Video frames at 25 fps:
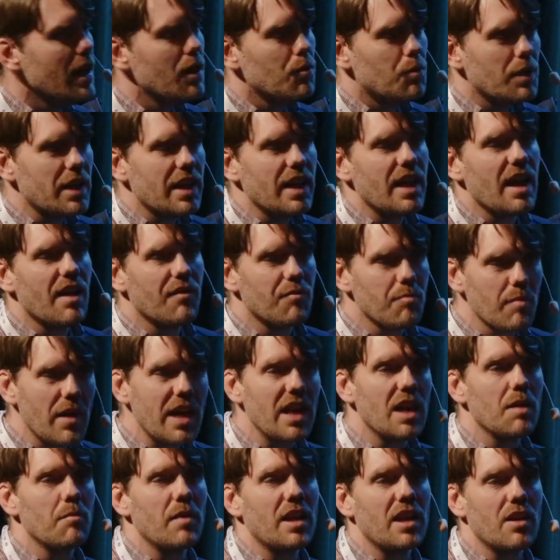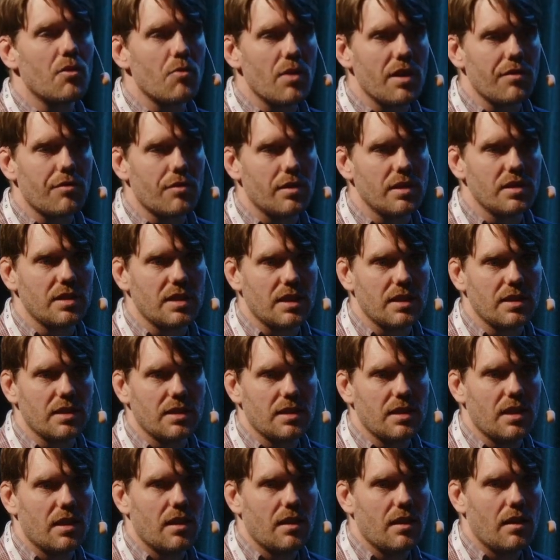we can have many
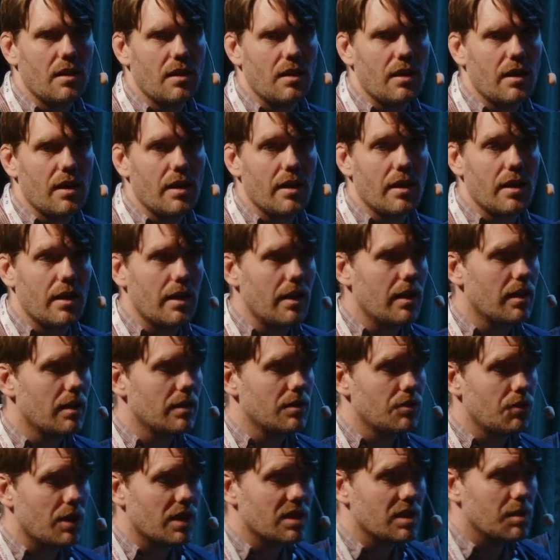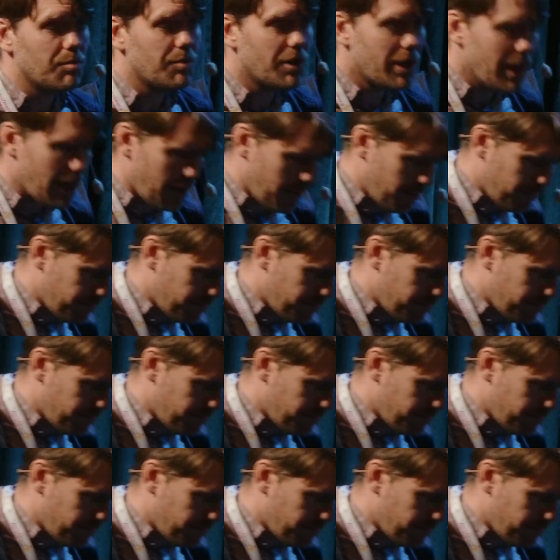references to actually put in.